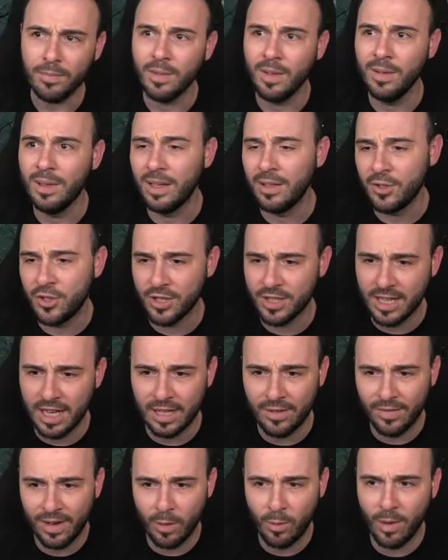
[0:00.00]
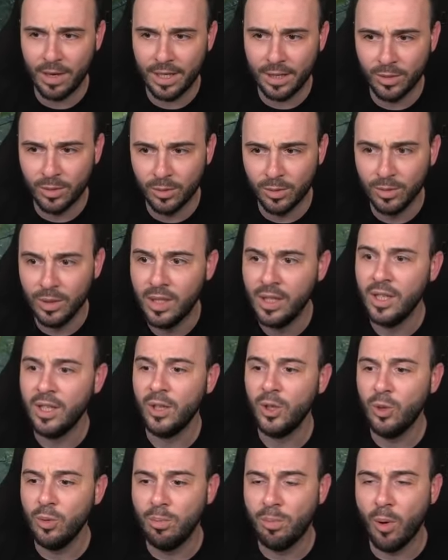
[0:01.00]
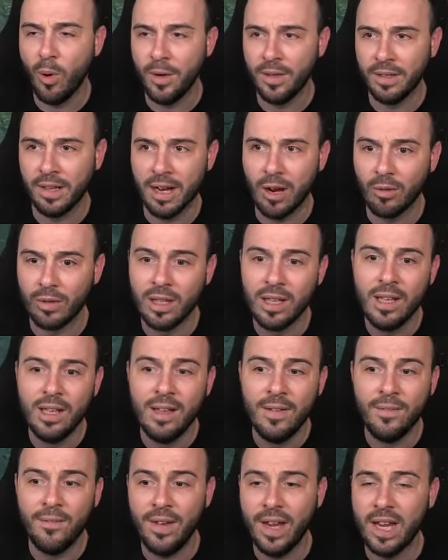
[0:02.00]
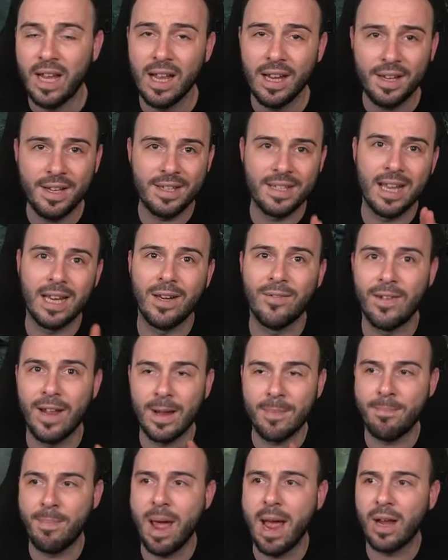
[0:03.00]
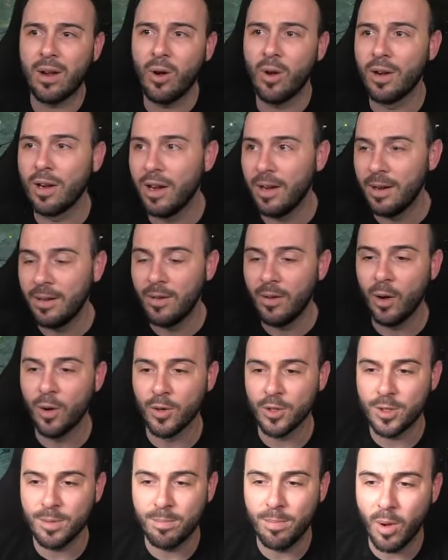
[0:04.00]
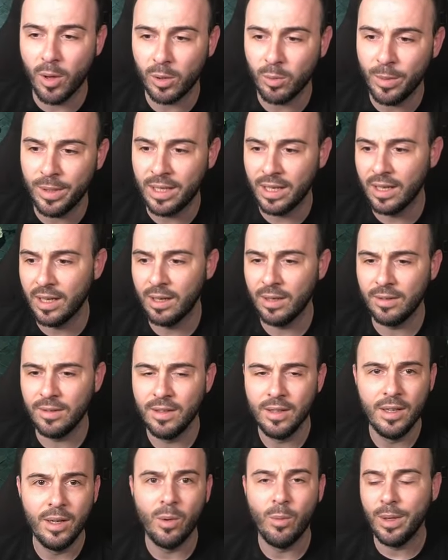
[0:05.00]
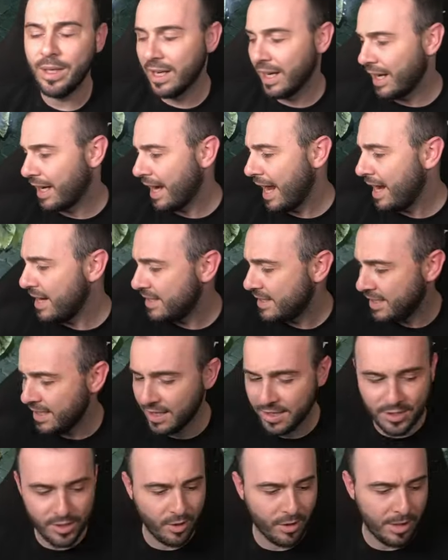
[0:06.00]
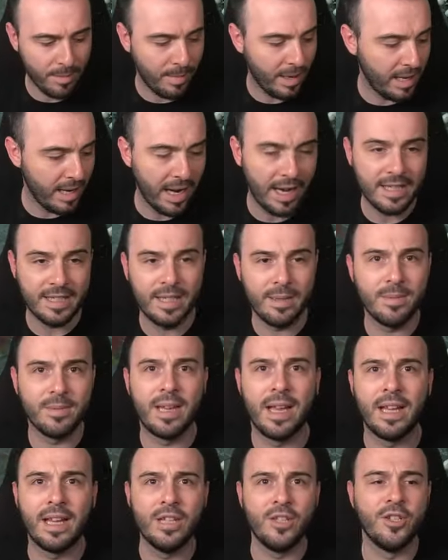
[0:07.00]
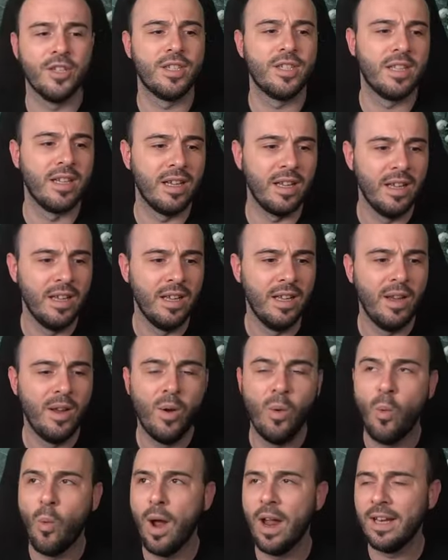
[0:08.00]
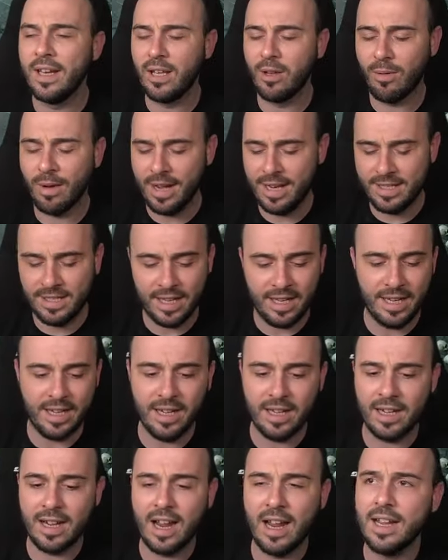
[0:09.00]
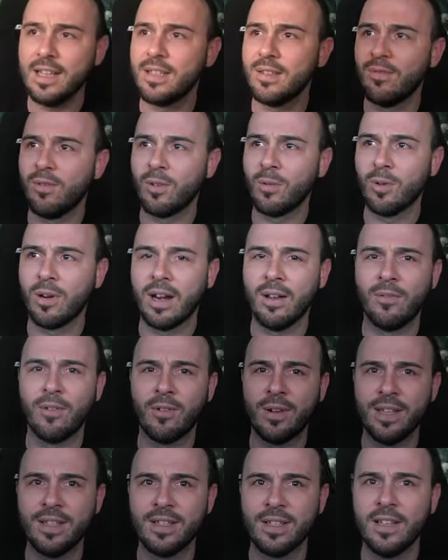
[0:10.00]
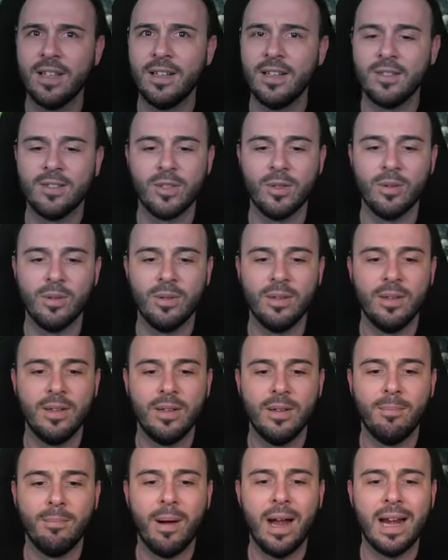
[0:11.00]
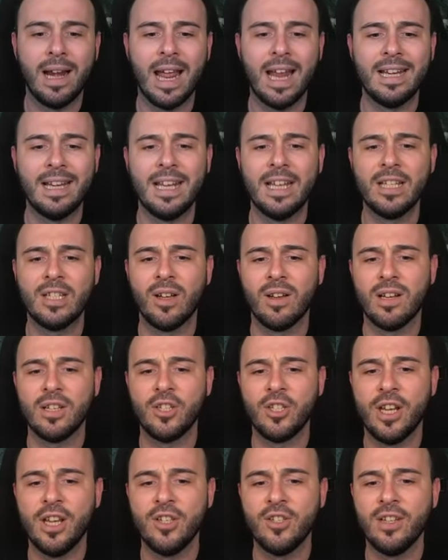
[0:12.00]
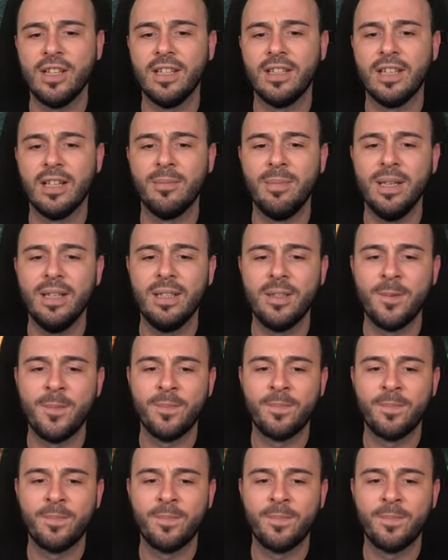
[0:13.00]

Uh, just kind of like wanted to to point that out. Vikak is kind of like back on a on spot with a with a cleanse here. Sorry, my light seems like it just uh, went crazy here, guys, for whatever reason. So my lighting is gonna change a little bit.